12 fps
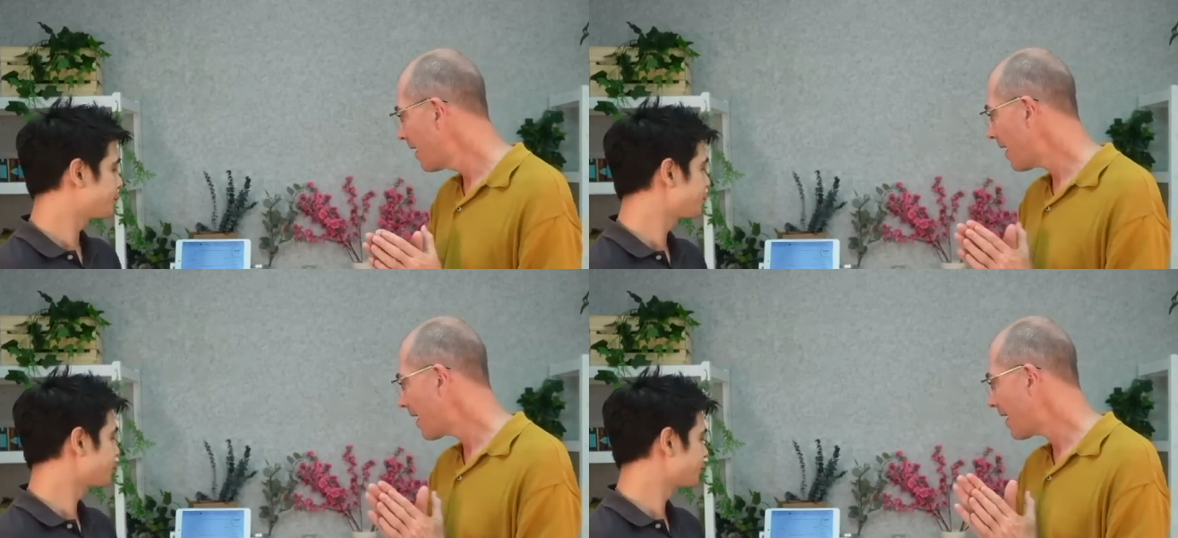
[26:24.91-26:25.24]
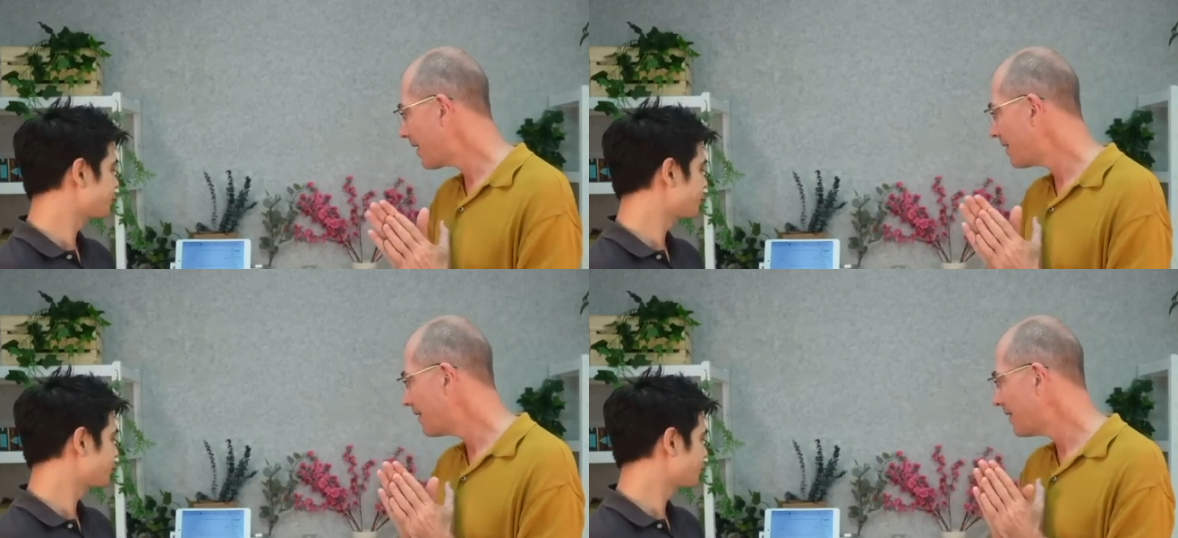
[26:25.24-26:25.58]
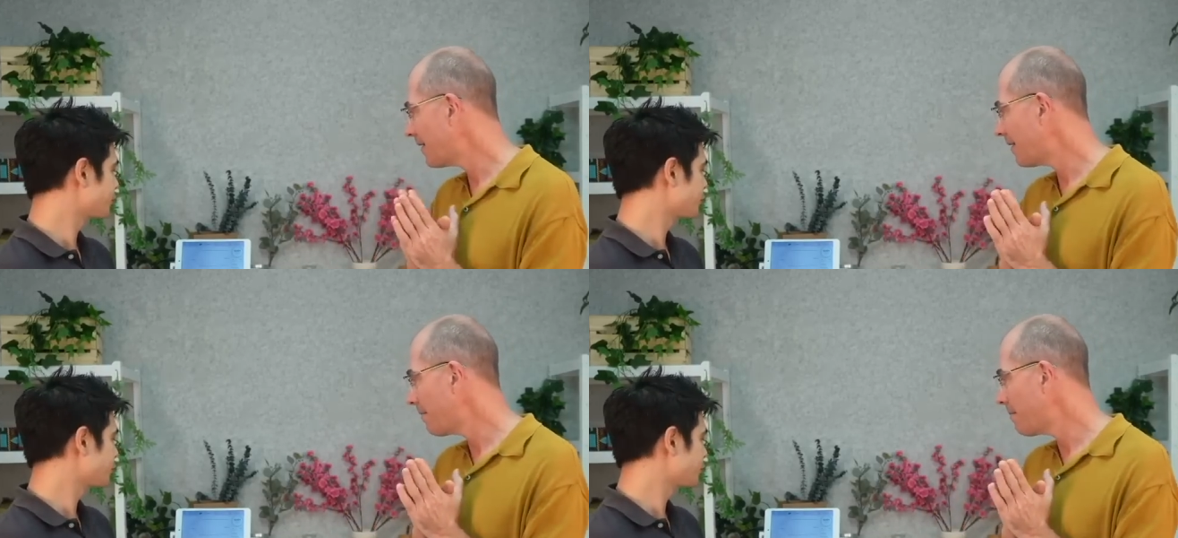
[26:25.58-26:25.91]
Speaker 1: and
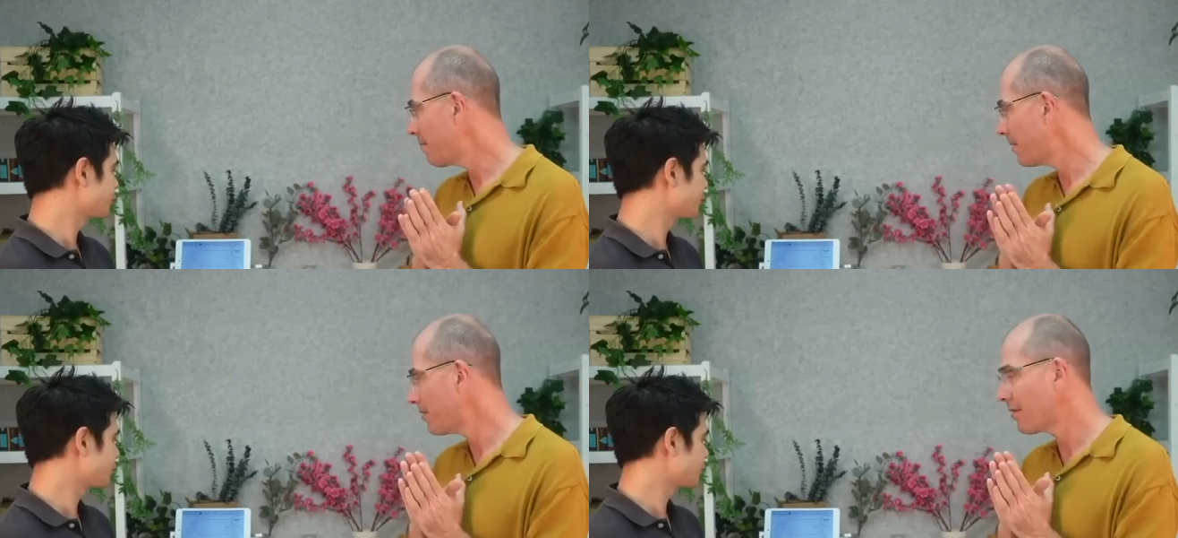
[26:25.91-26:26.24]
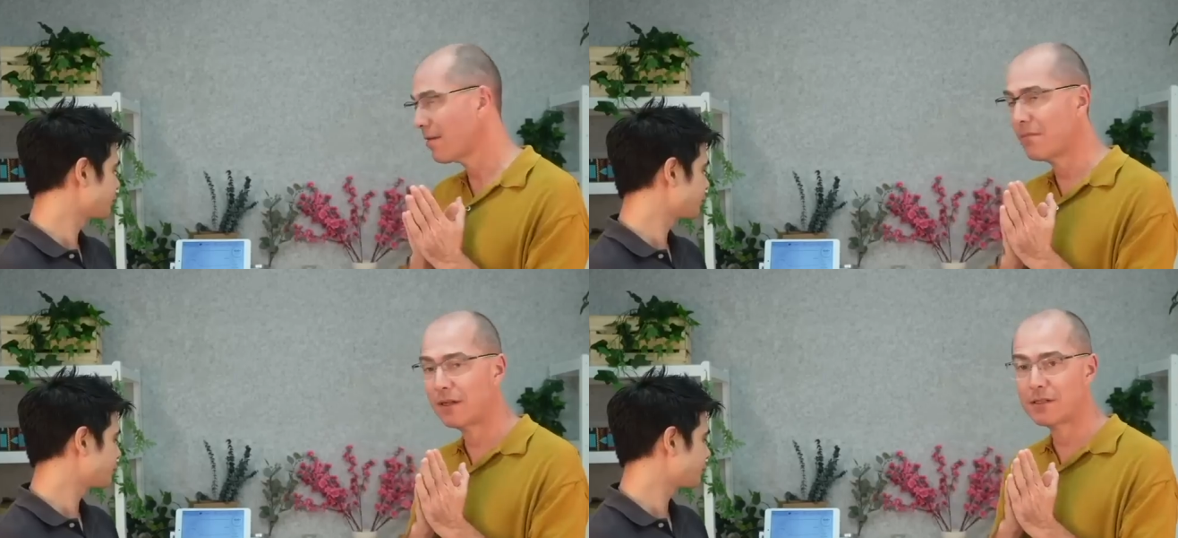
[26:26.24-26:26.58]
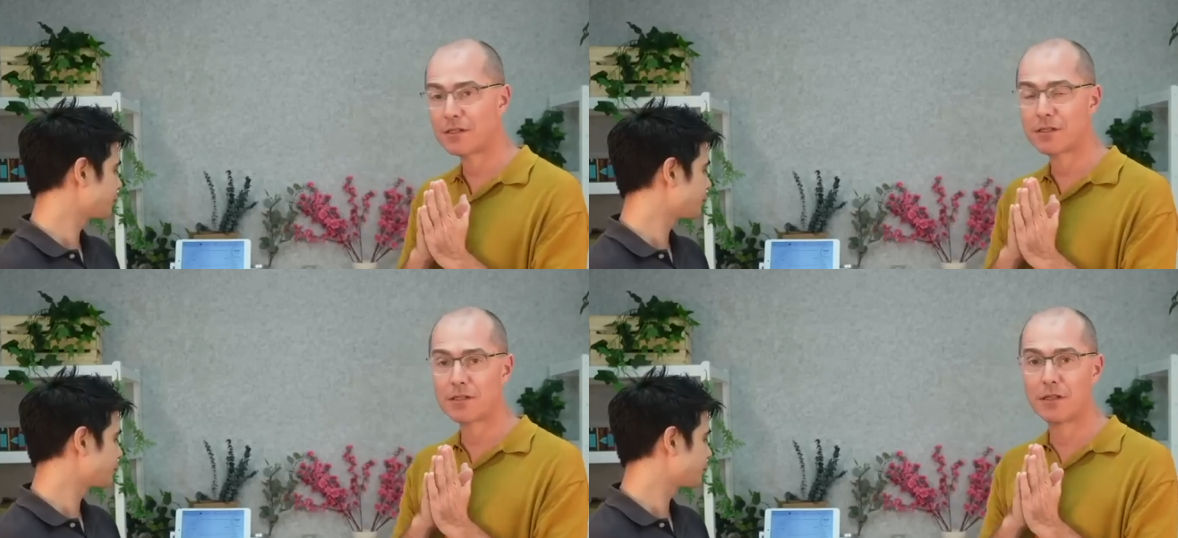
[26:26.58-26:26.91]
uh, but they're at
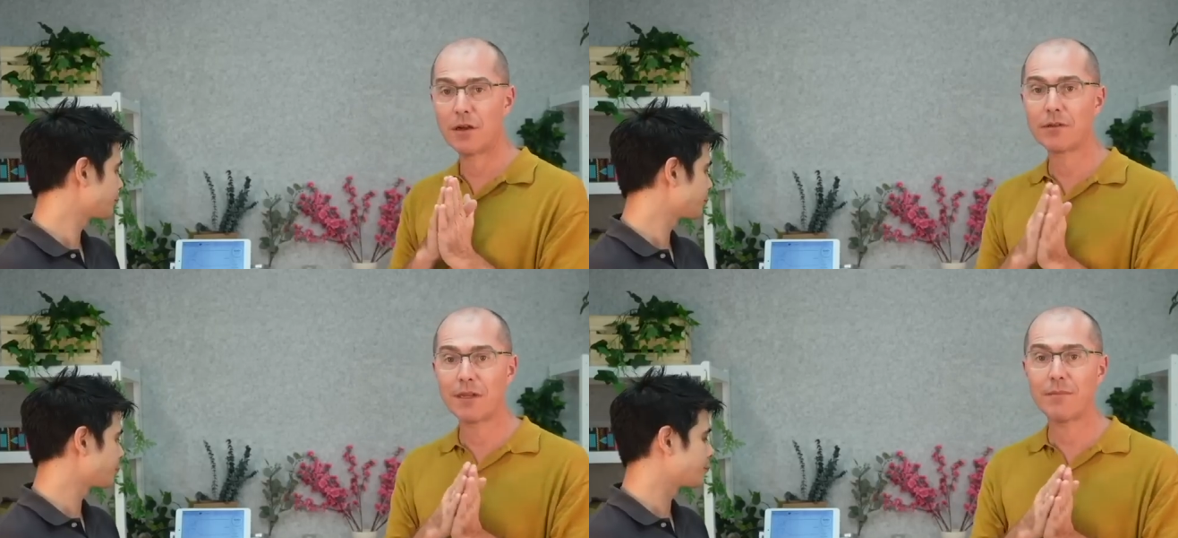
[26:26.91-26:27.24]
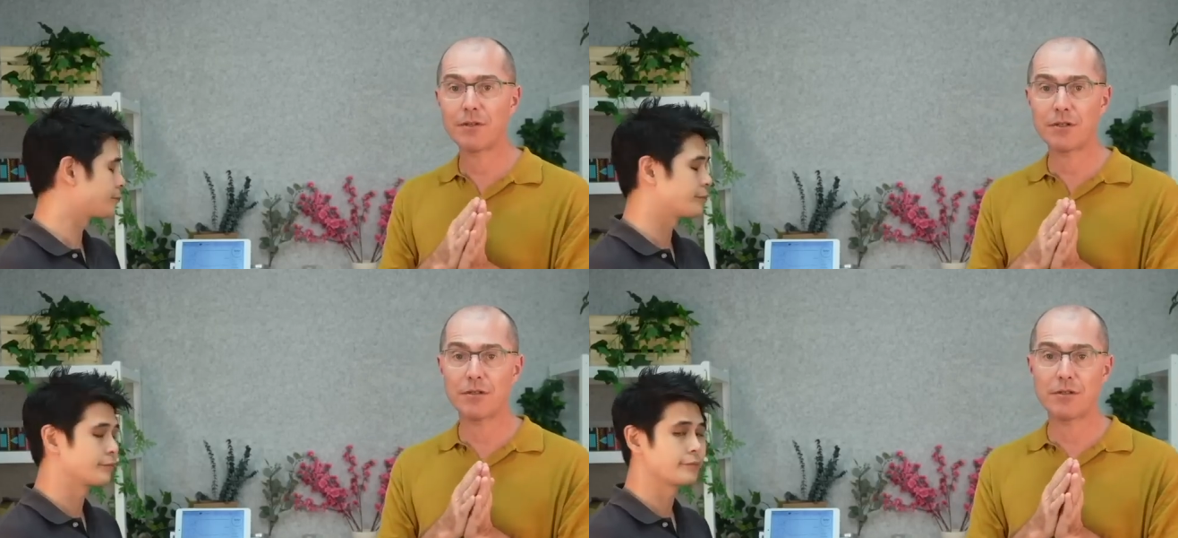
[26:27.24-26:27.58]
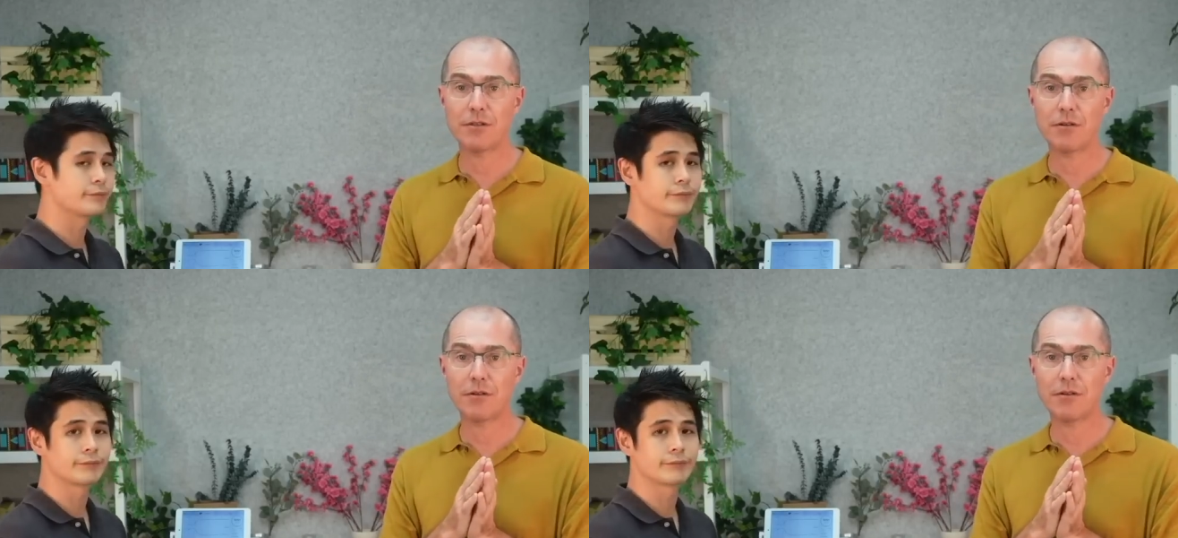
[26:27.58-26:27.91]
much lower temperatures,
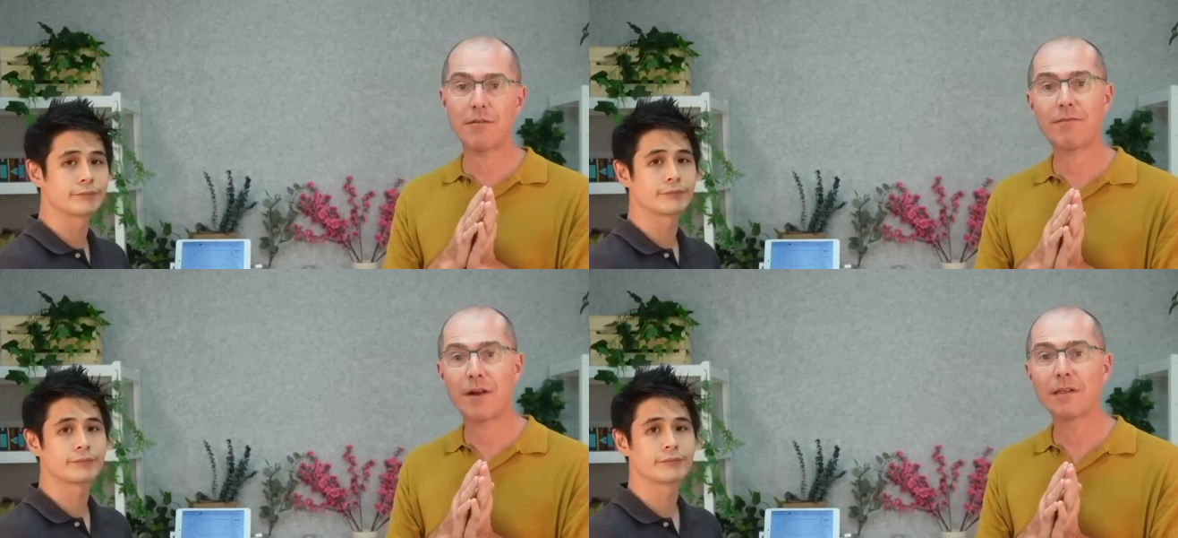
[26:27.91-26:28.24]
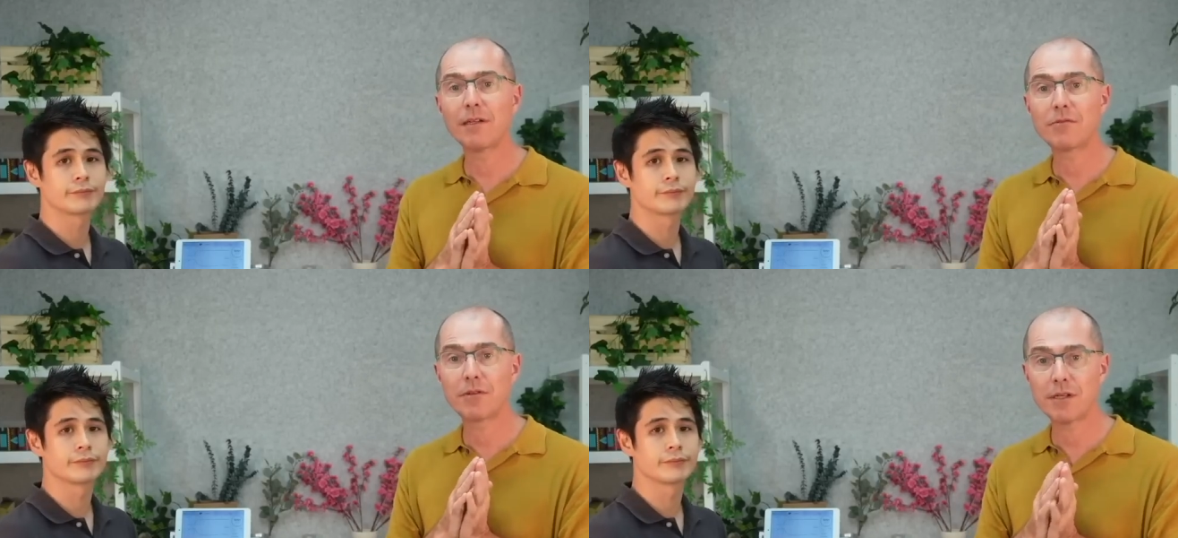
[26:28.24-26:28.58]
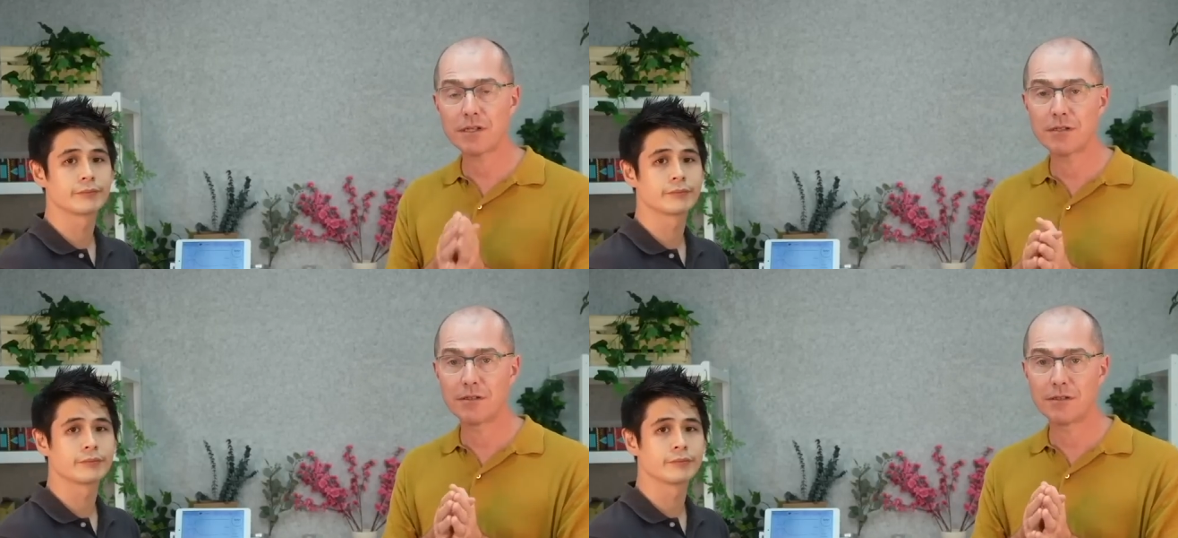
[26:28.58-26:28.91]
so they're they're fairly
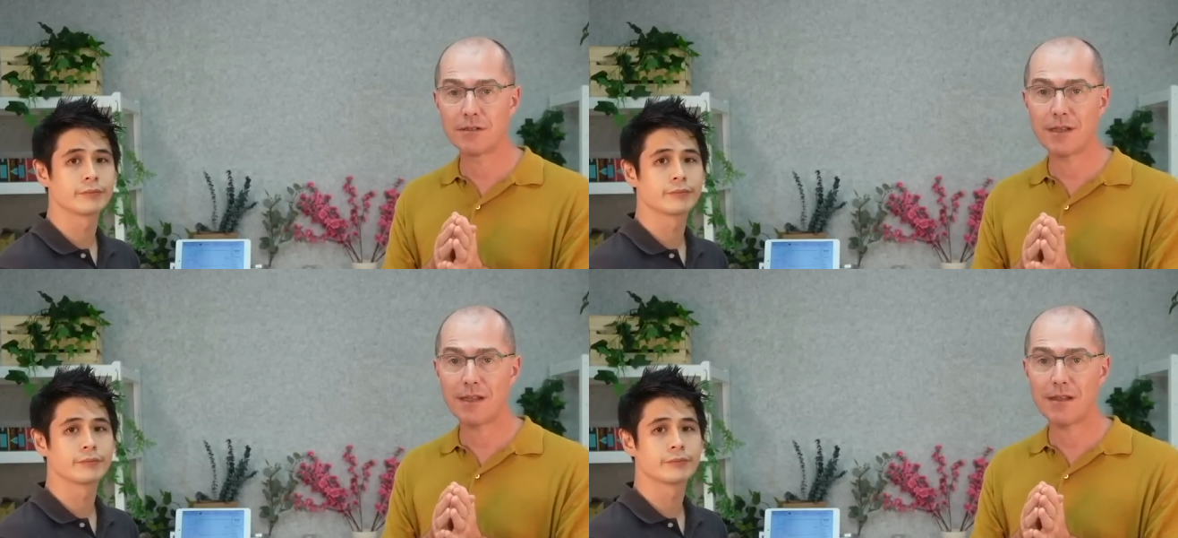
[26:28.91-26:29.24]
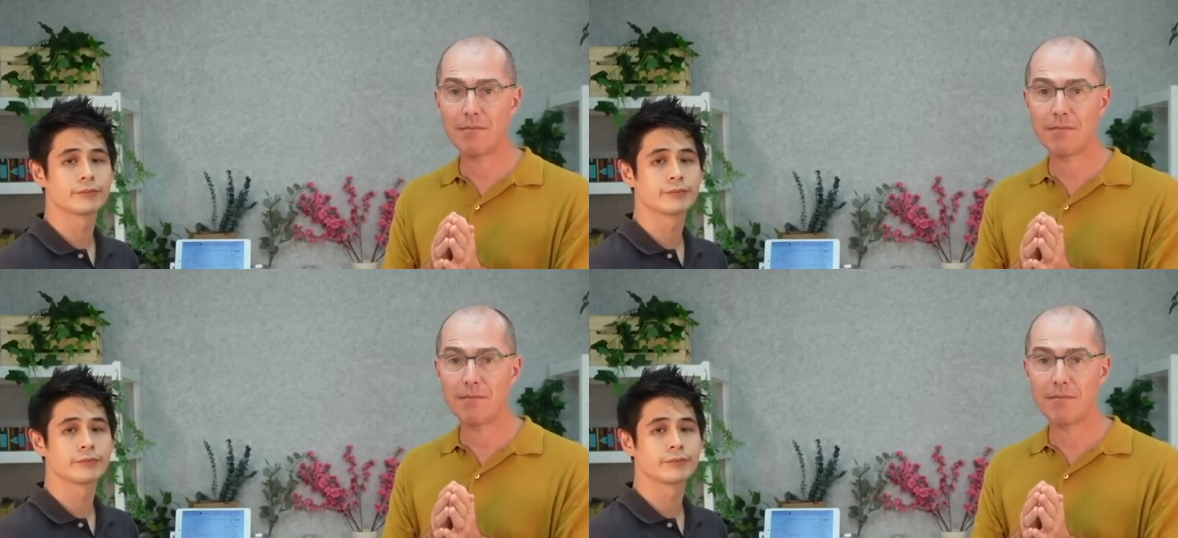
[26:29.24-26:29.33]
traditional,